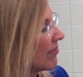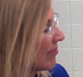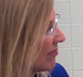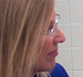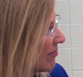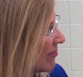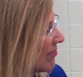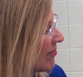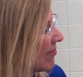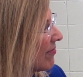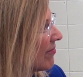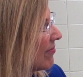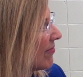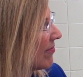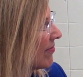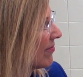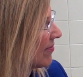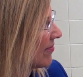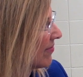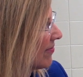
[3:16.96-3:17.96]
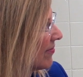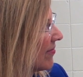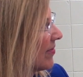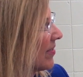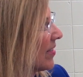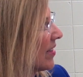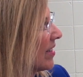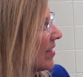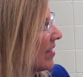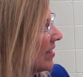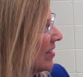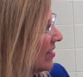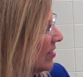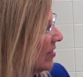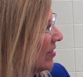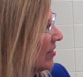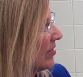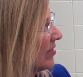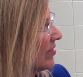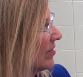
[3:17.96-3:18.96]

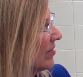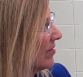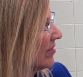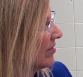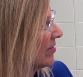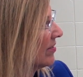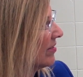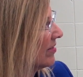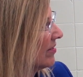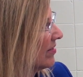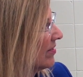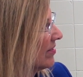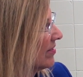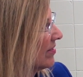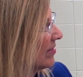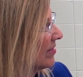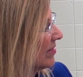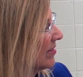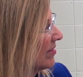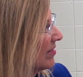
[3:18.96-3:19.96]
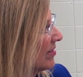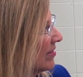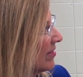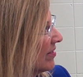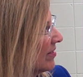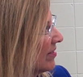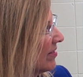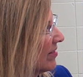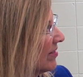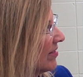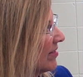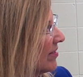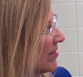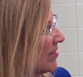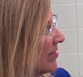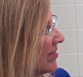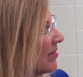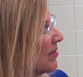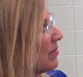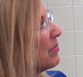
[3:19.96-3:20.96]

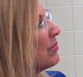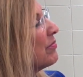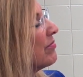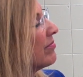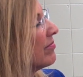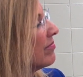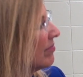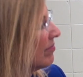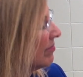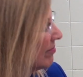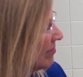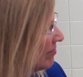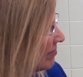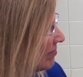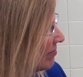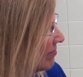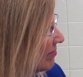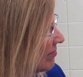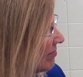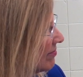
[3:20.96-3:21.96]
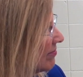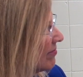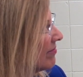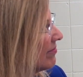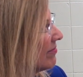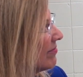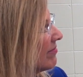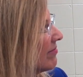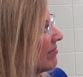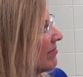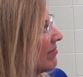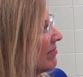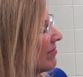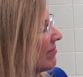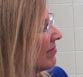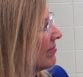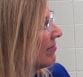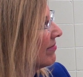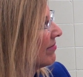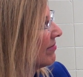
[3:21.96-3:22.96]

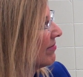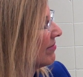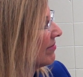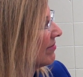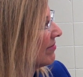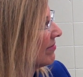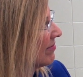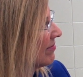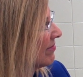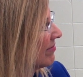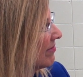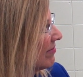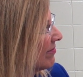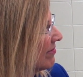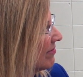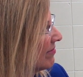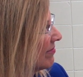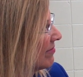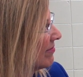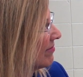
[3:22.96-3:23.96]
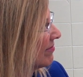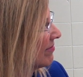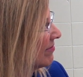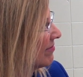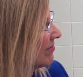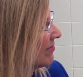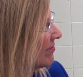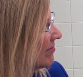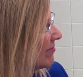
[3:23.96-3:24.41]
(not speaking)